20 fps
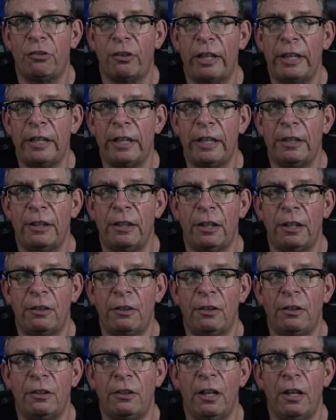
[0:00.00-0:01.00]
link in the
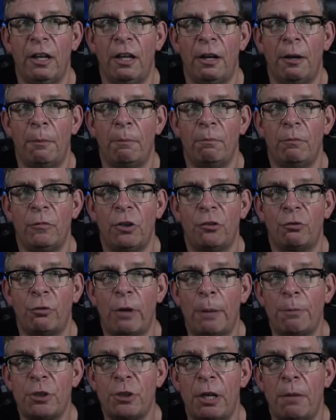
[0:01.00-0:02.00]

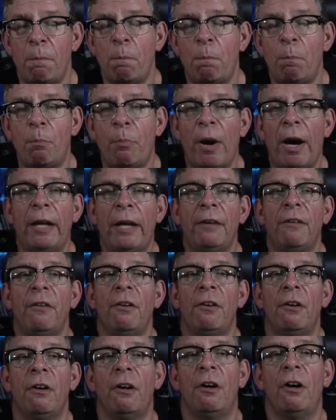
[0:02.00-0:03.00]
description, but
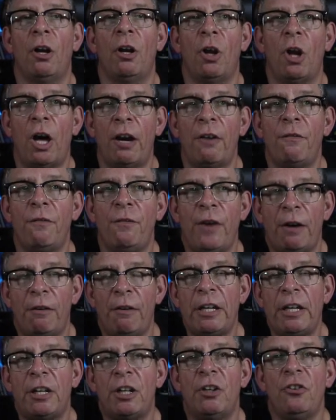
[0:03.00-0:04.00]
a lot of
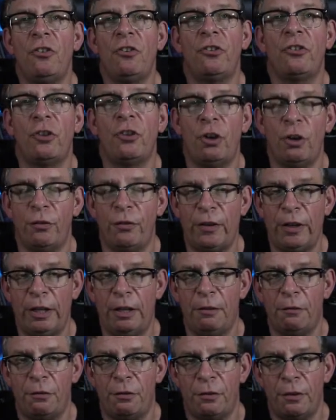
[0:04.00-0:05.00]
very
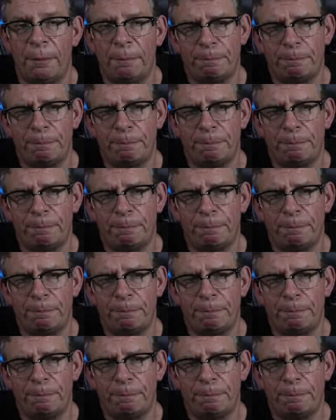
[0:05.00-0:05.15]
conservative